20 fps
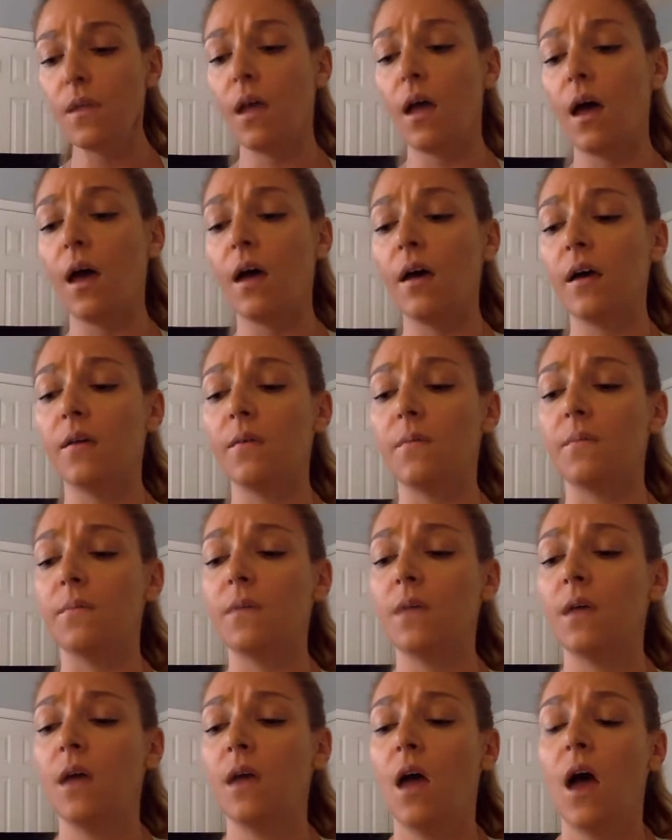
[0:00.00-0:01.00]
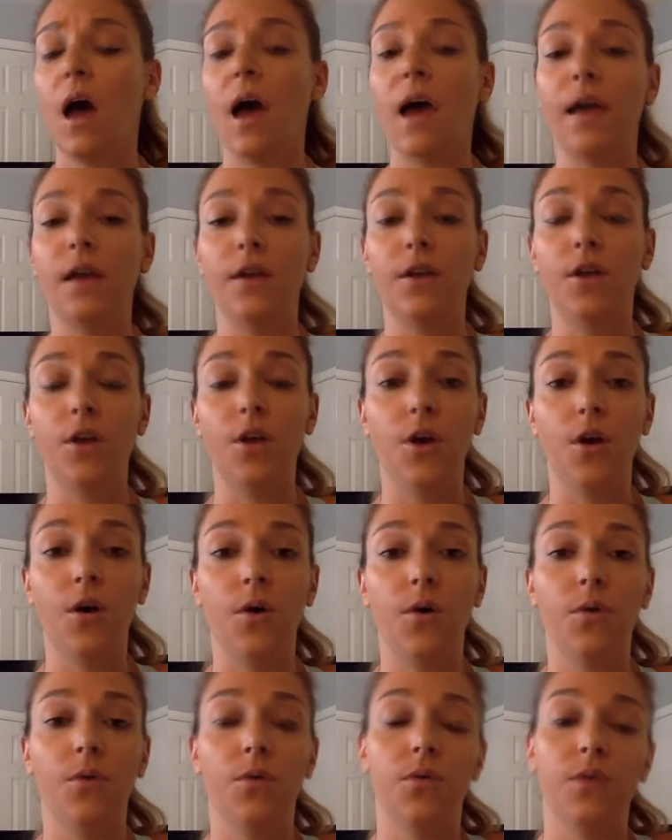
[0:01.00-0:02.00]
I
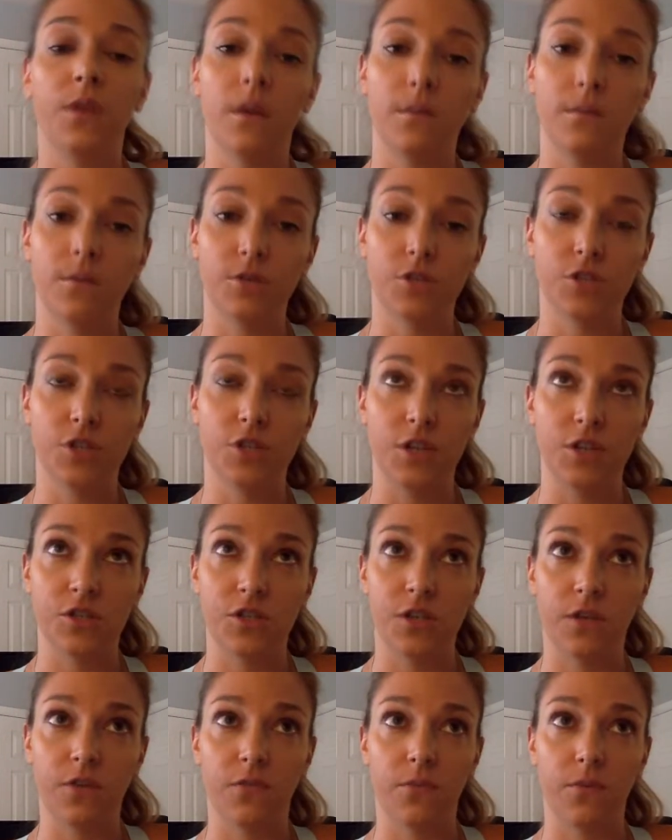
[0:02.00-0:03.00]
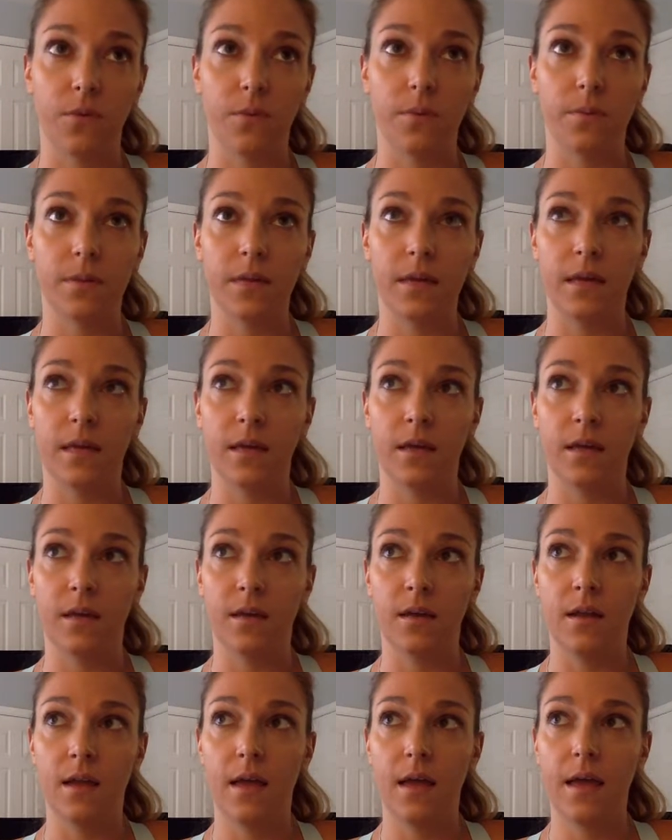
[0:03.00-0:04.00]
know the numbers change. Like for
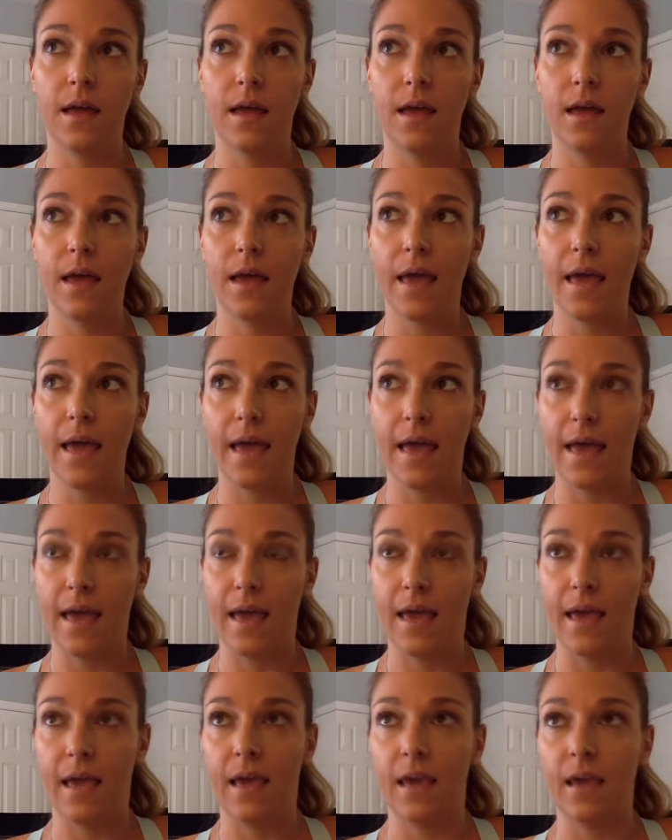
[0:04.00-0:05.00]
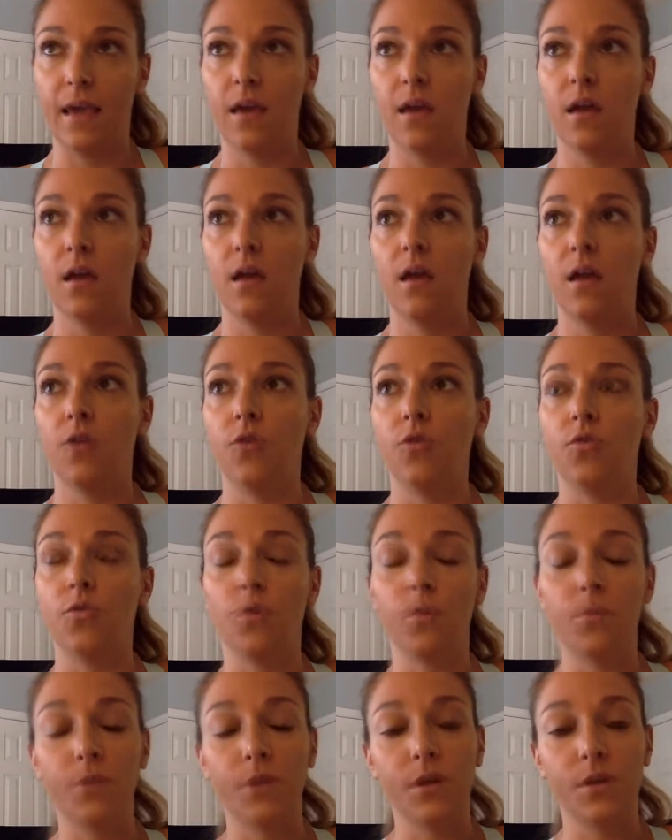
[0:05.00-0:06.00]
Plan A,
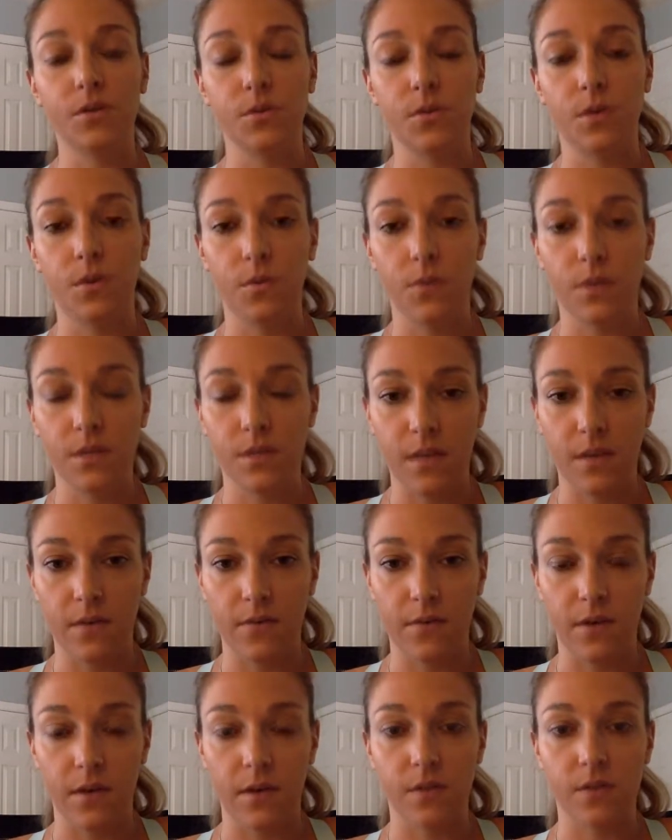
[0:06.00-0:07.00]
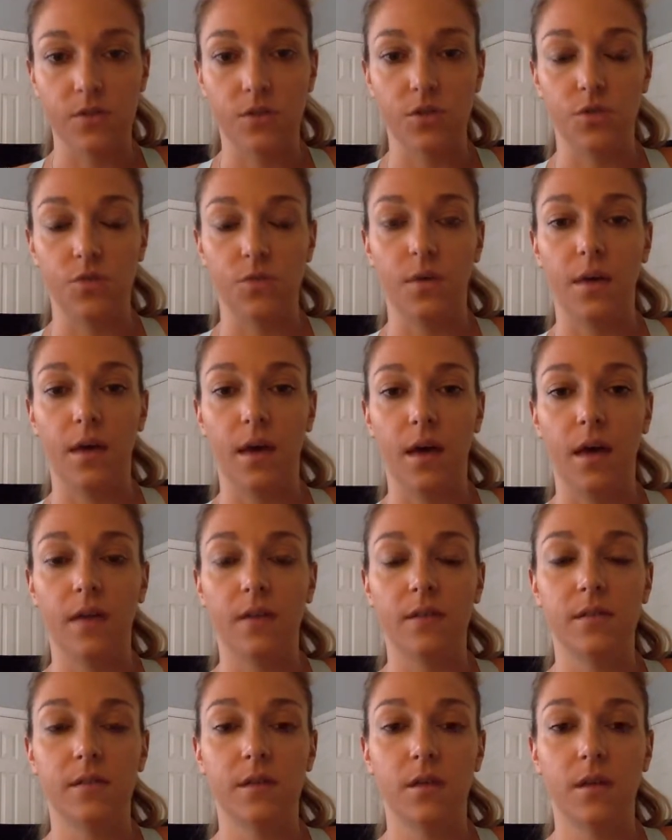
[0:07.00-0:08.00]
normally on 21 Day Fix, you
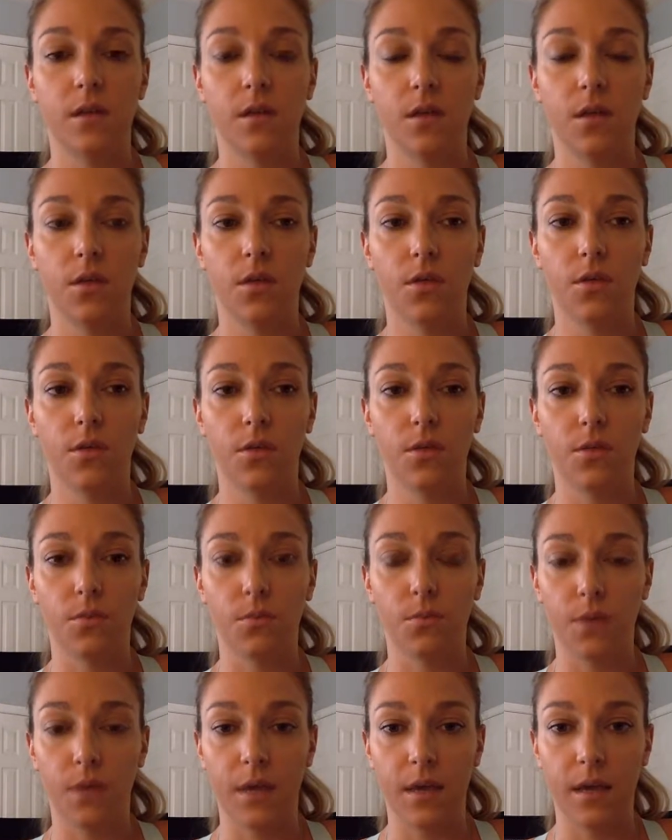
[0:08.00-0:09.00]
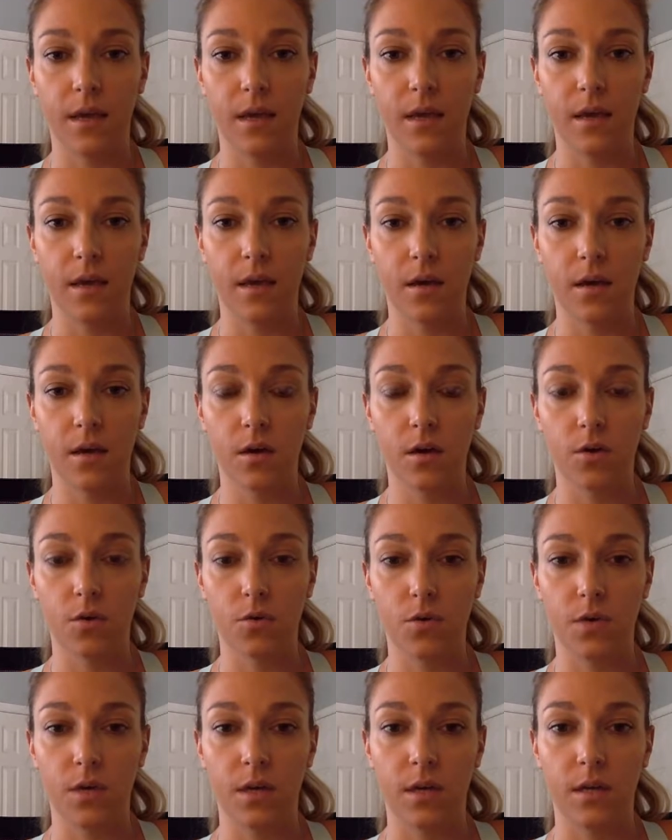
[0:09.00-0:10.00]
get 3
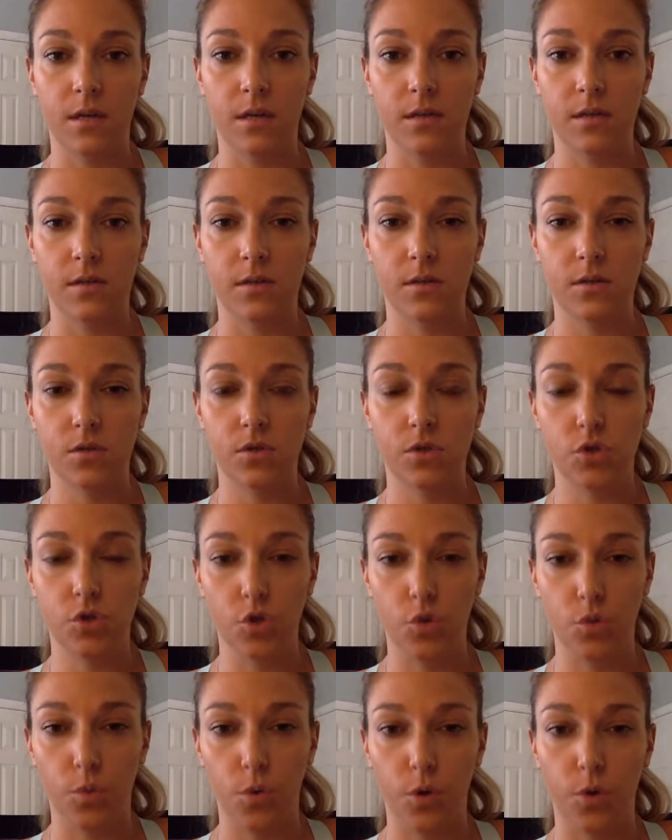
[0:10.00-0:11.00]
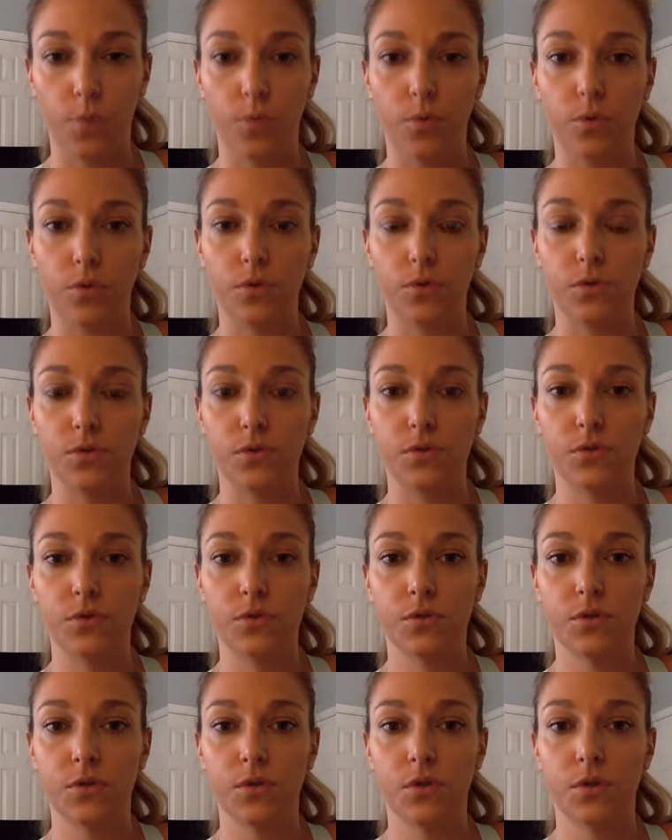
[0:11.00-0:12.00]
greens, 2 purples,
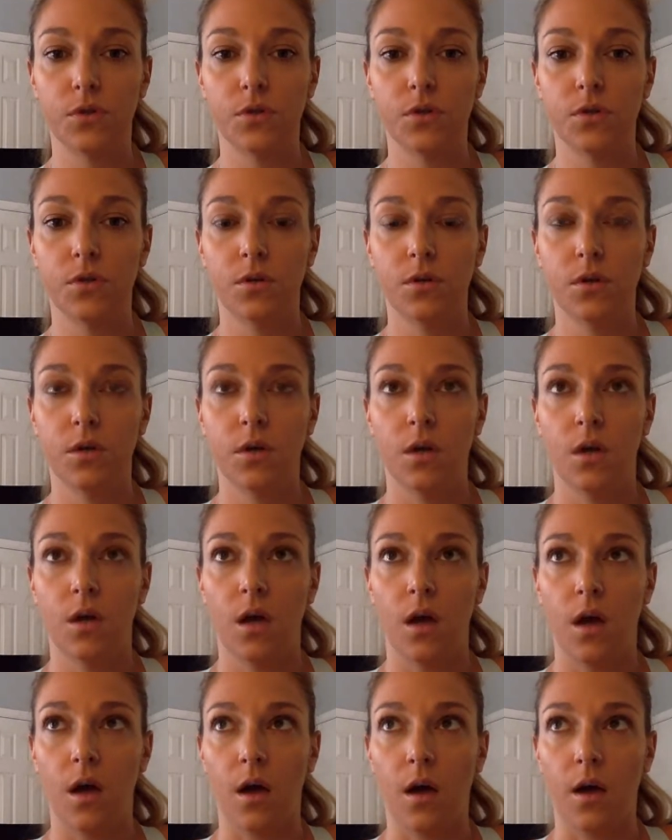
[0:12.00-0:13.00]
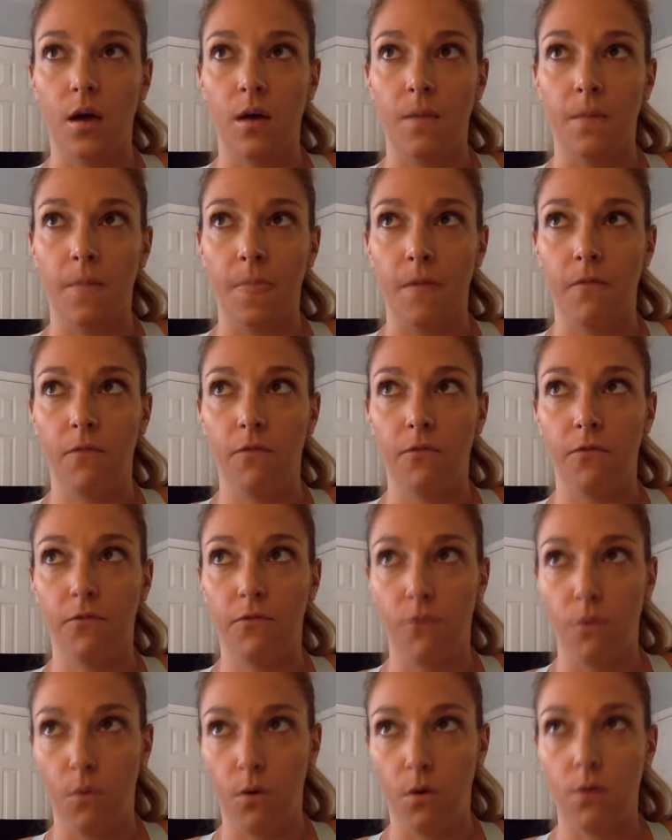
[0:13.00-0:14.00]

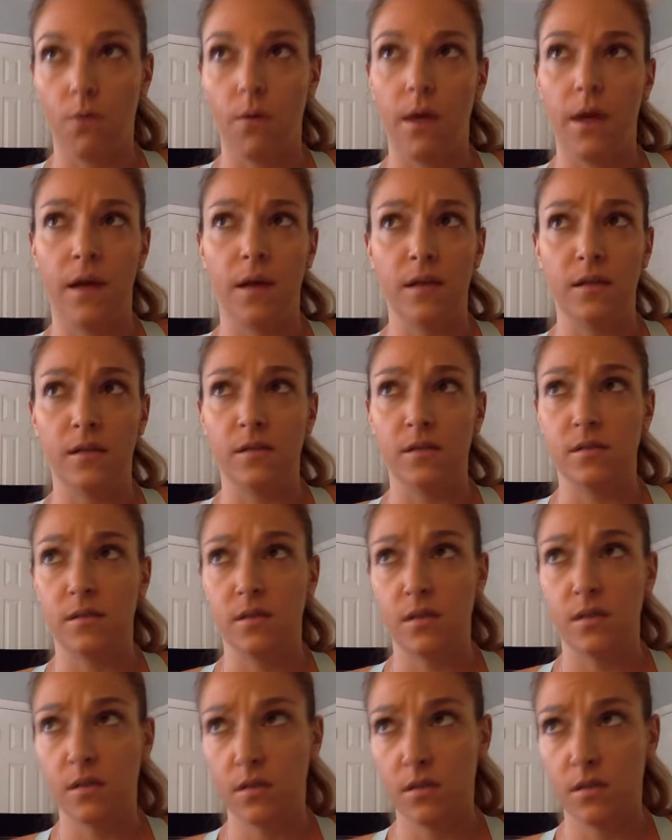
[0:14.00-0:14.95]
4 reds,